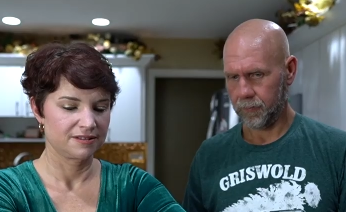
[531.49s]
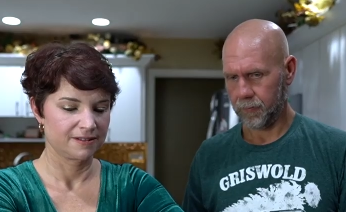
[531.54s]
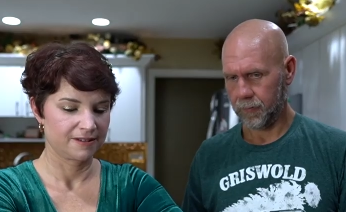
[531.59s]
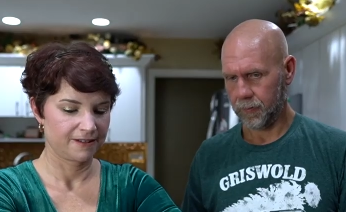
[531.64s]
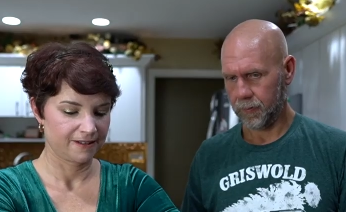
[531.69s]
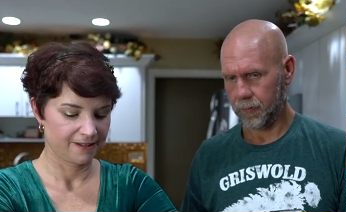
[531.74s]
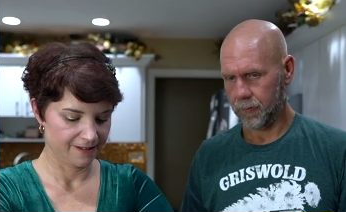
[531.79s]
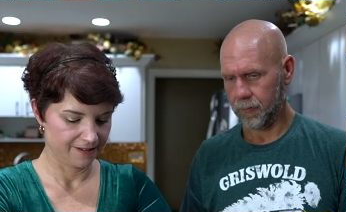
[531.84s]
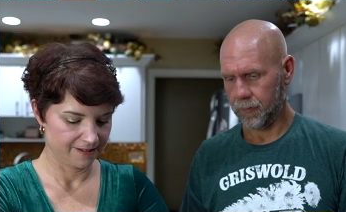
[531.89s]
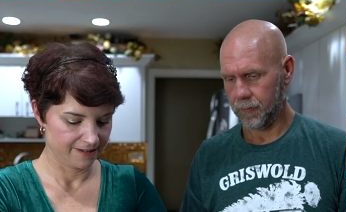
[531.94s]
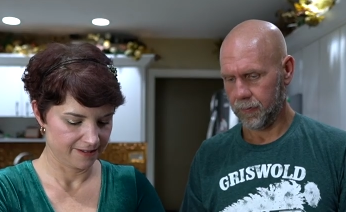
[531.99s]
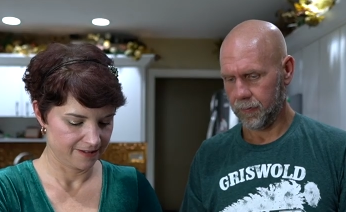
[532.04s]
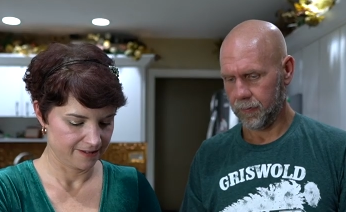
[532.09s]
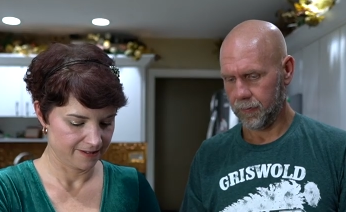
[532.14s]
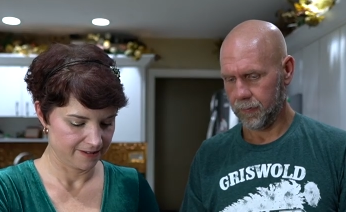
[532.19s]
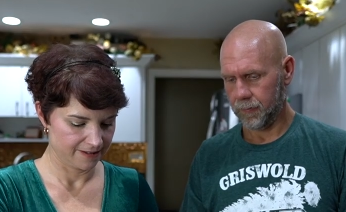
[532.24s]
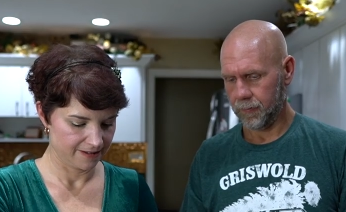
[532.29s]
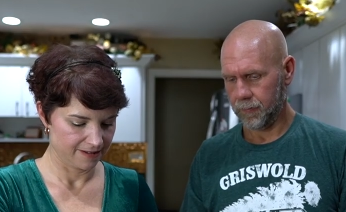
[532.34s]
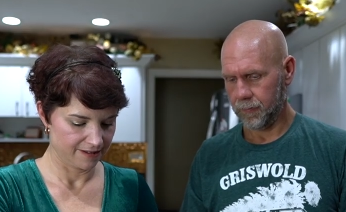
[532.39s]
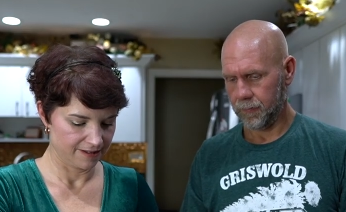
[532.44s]

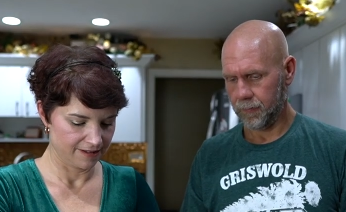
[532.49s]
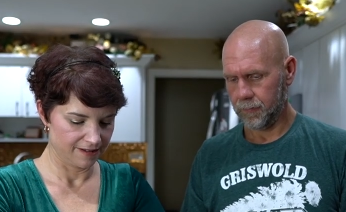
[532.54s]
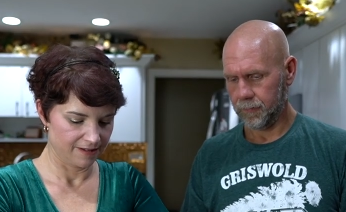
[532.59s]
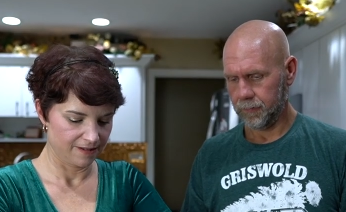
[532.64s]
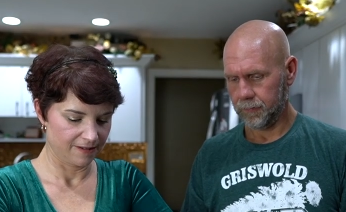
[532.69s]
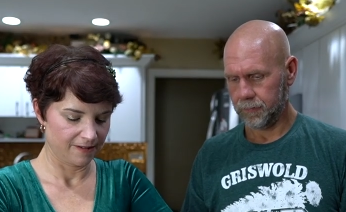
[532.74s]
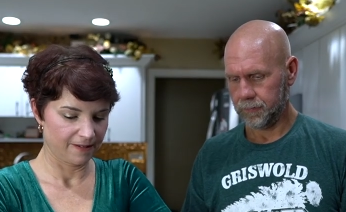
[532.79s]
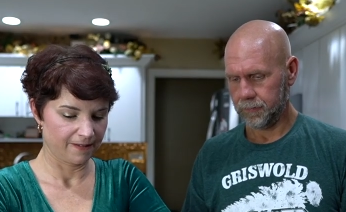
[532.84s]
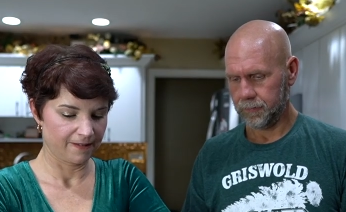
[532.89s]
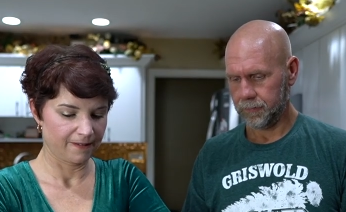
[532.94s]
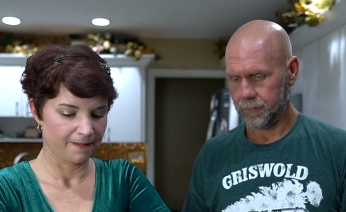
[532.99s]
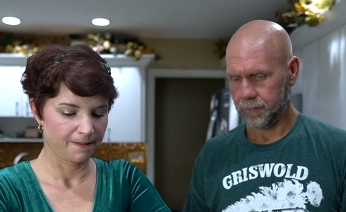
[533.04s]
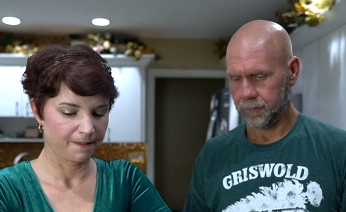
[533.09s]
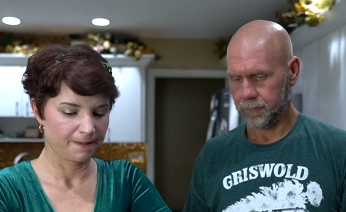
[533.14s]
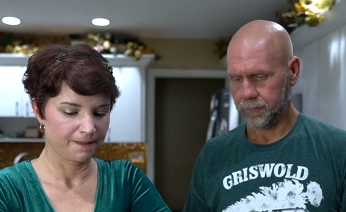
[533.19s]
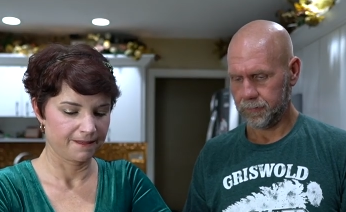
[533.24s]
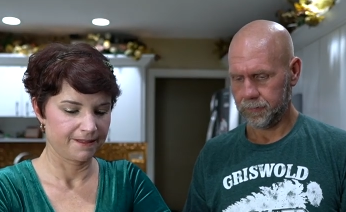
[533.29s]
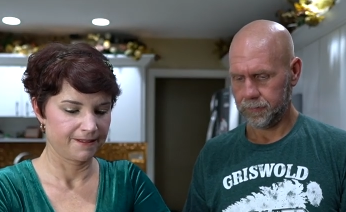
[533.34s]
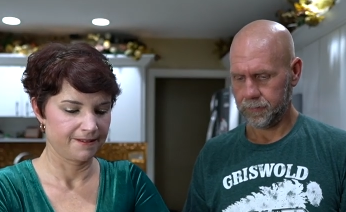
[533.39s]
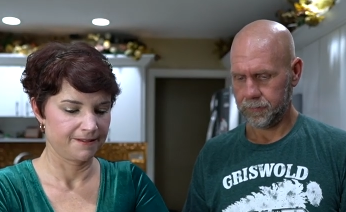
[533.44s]

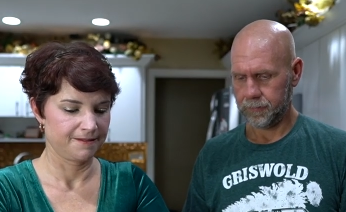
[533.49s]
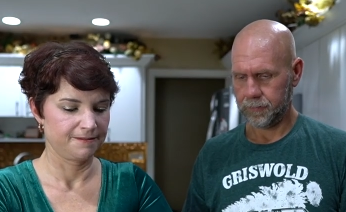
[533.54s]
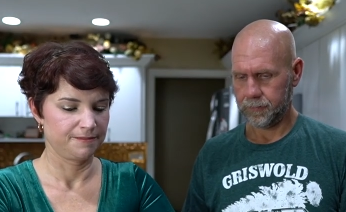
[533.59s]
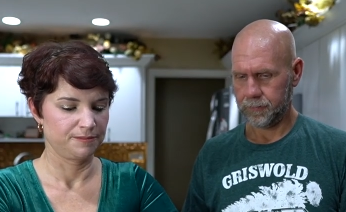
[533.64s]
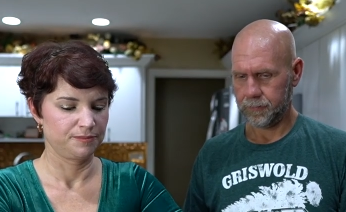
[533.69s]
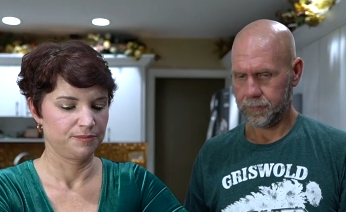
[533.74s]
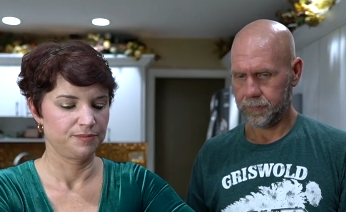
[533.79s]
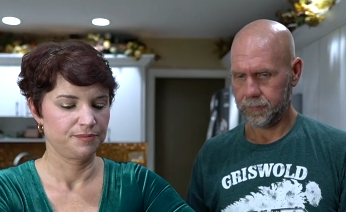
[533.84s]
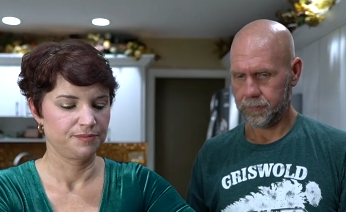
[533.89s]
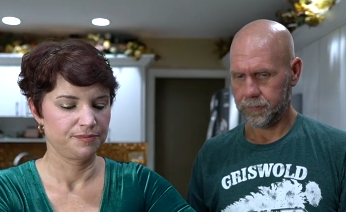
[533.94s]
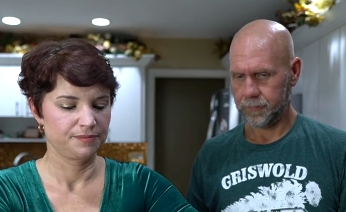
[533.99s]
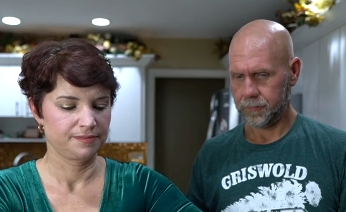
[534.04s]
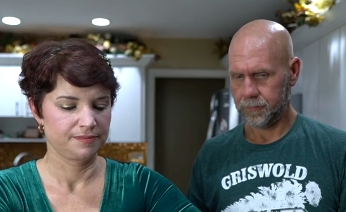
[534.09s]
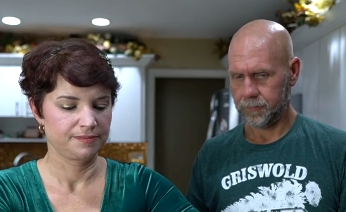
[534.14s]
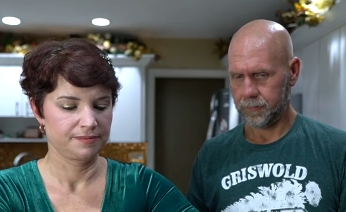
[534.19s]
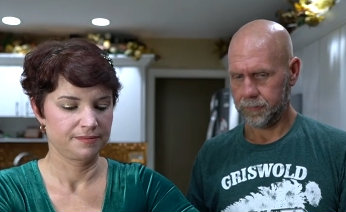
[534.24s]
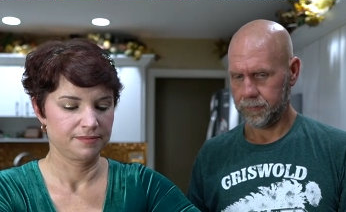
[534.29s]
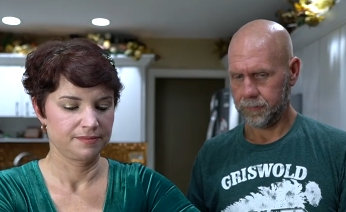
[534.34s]
No one is speaking in this clip.